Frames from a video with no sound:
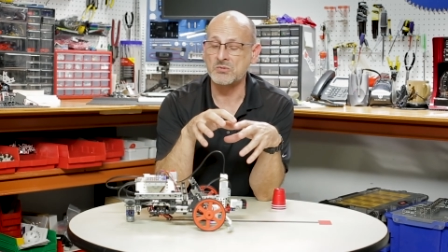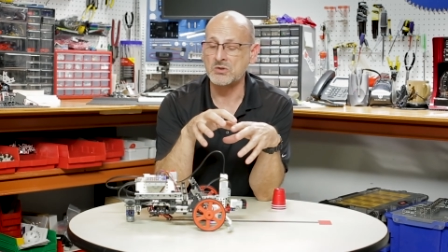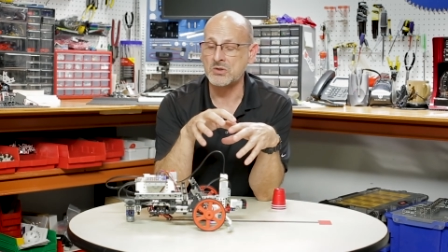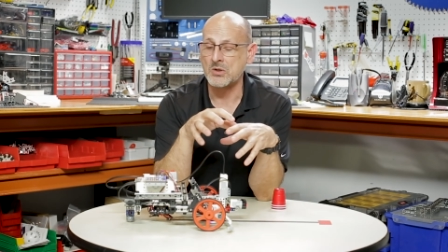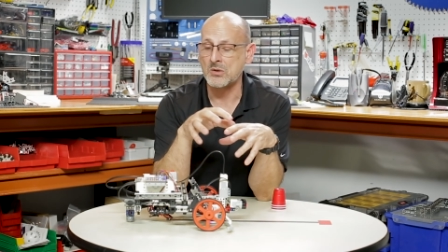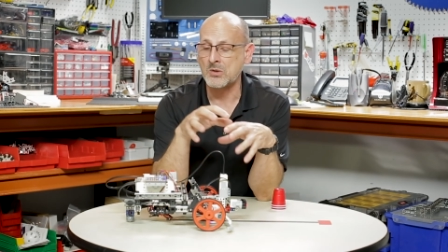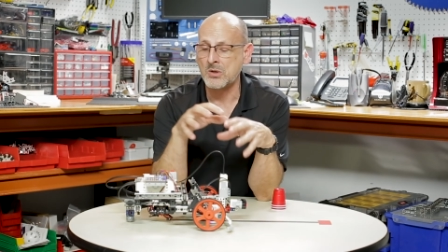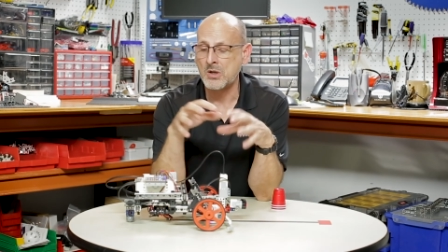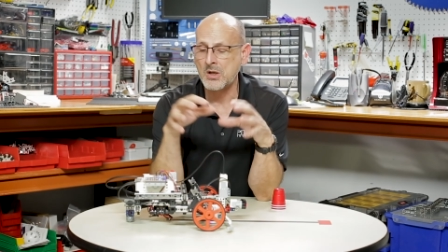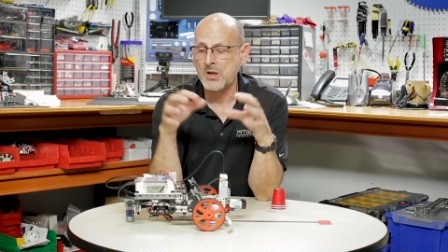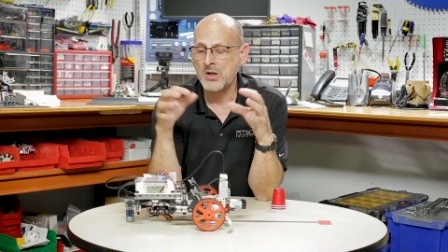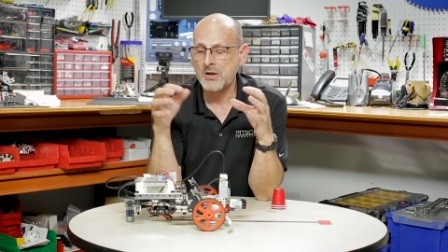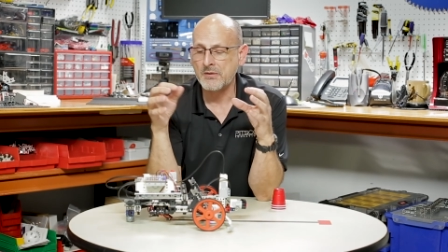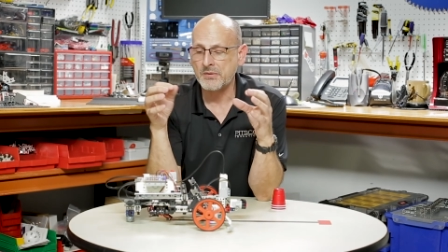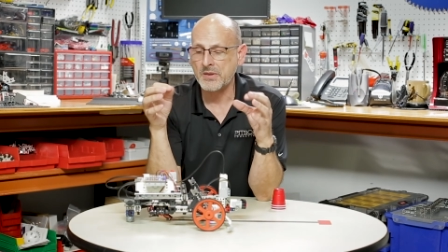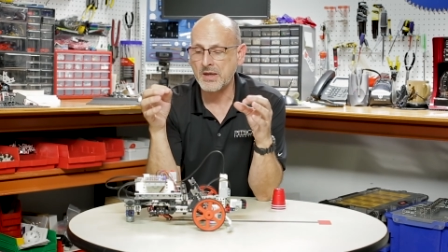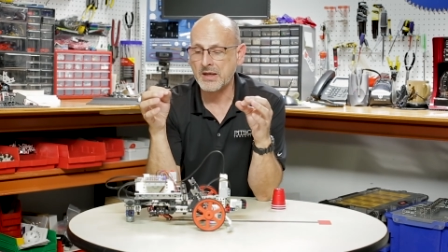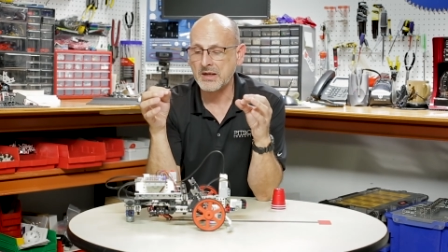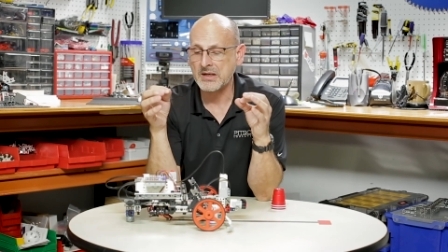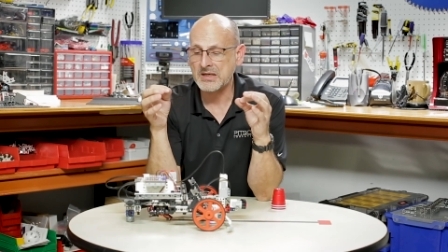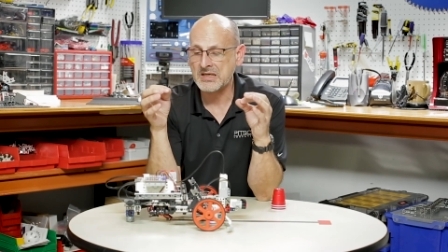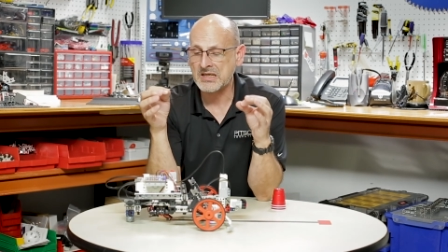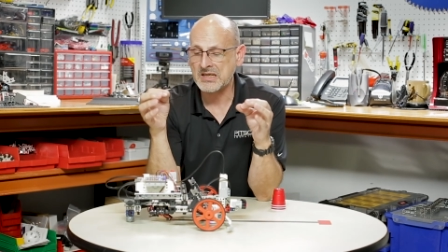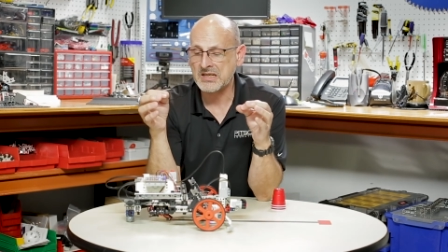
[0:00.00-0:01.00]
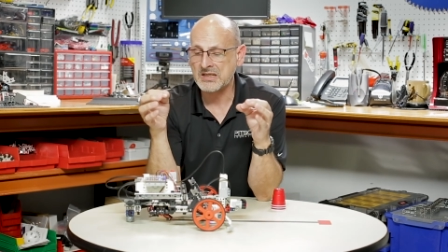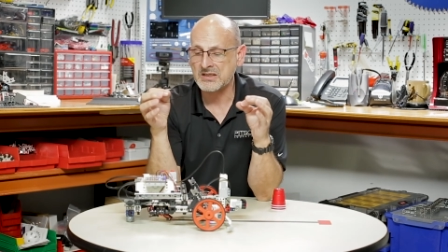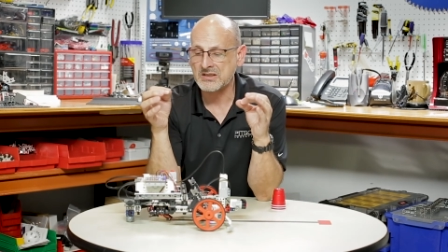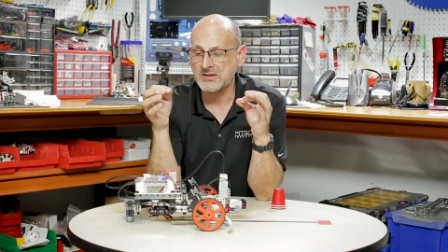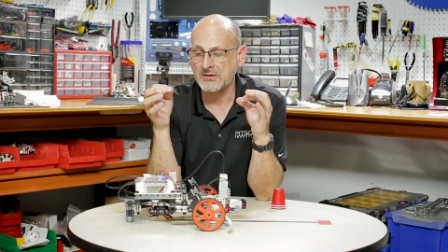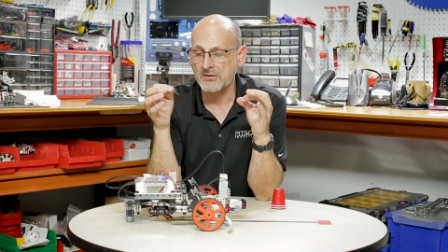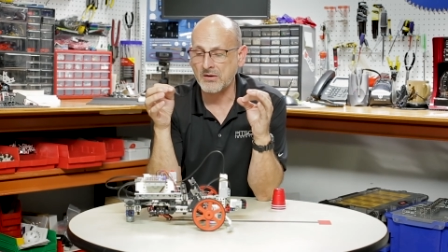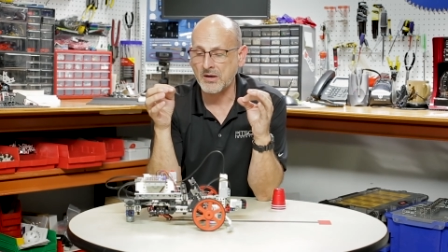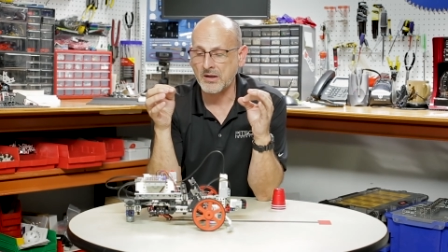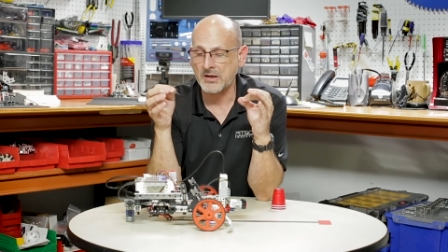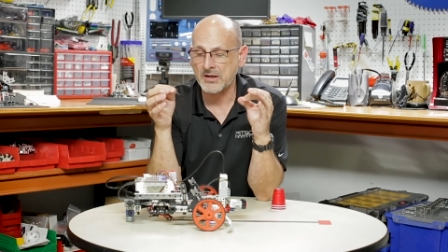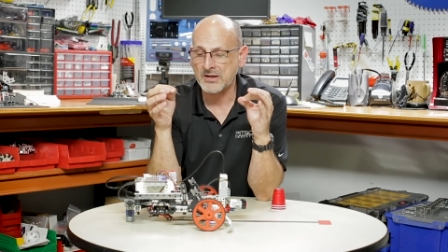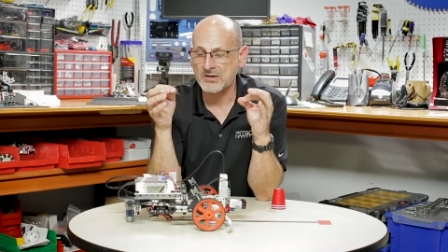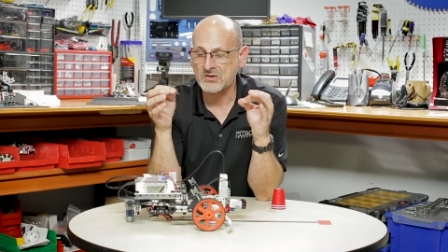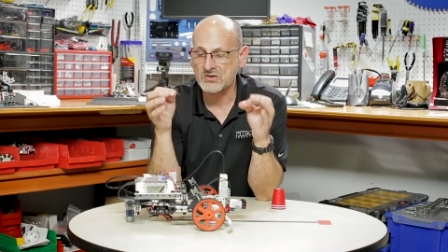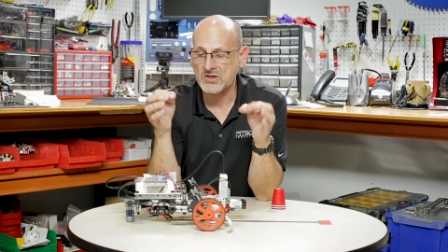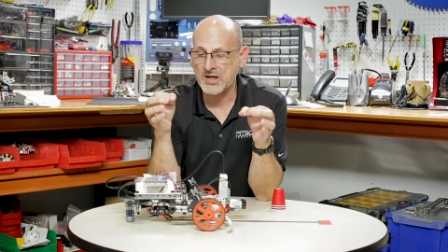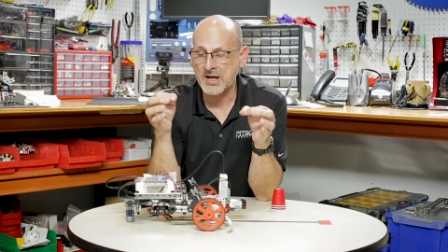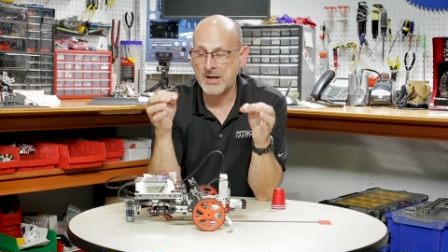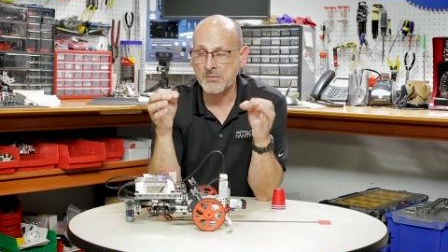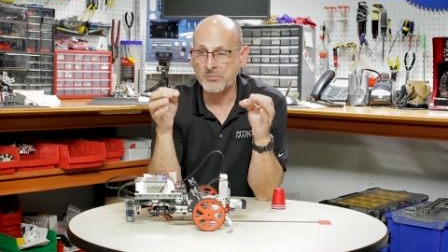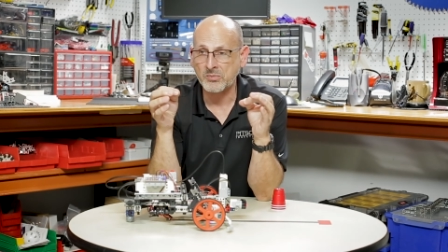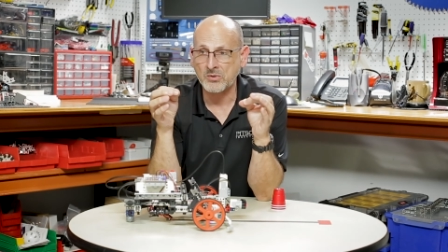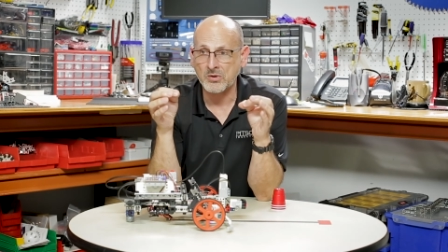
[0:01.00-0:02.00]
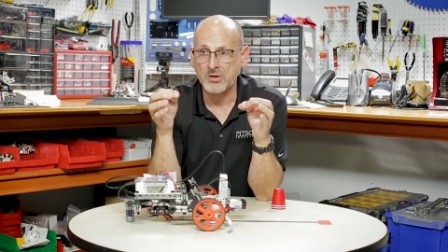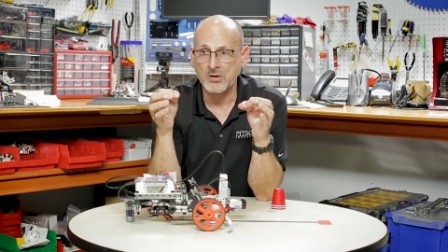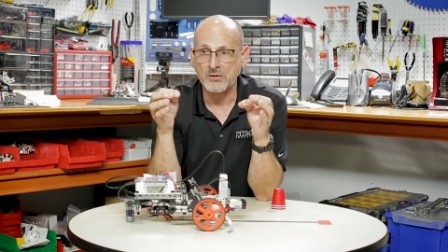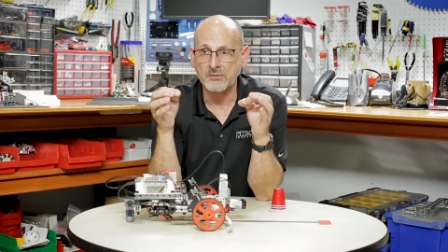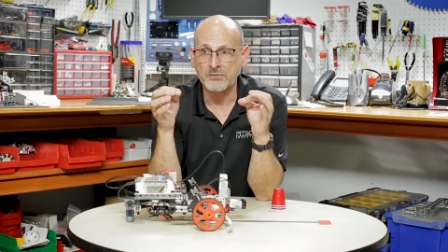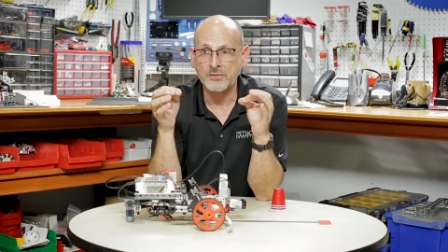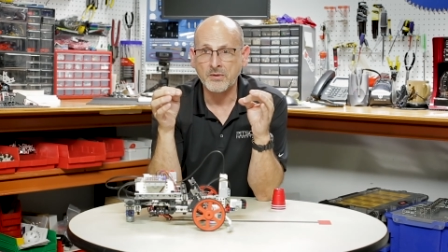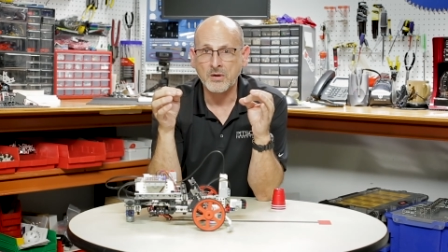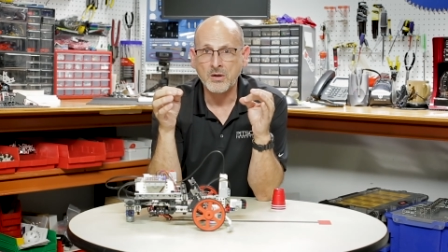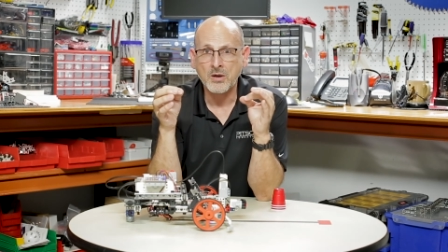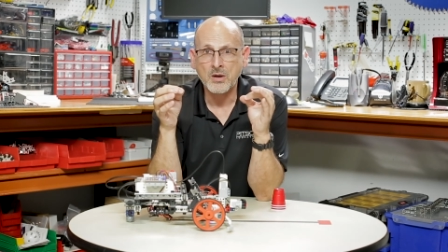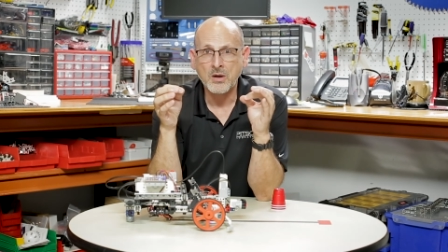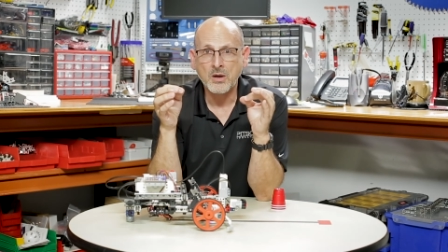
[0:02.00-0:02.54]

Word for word: So that again is an example of